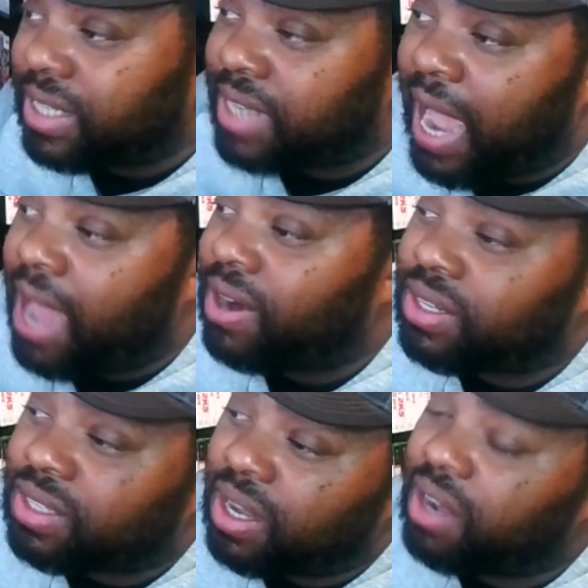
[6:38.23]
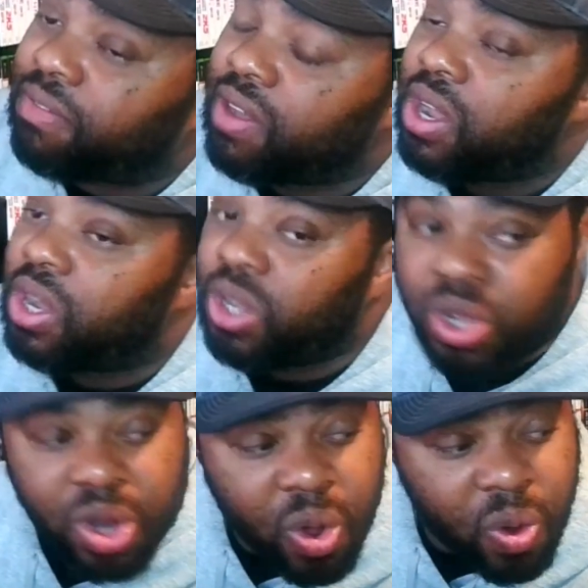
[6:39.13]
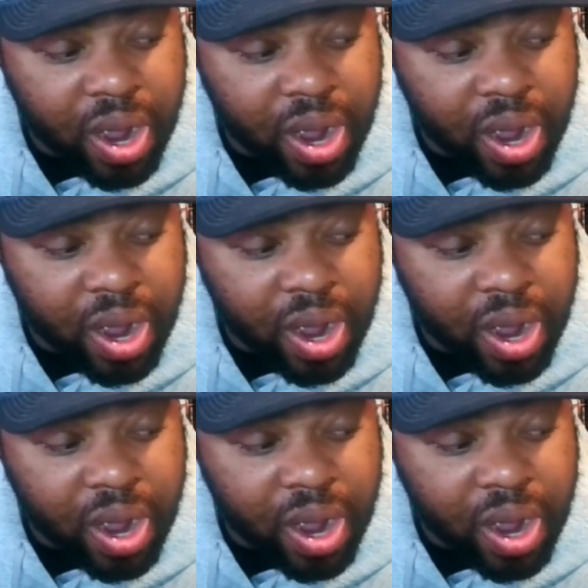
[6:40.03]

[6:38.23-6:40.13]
Saturn stuff, you know,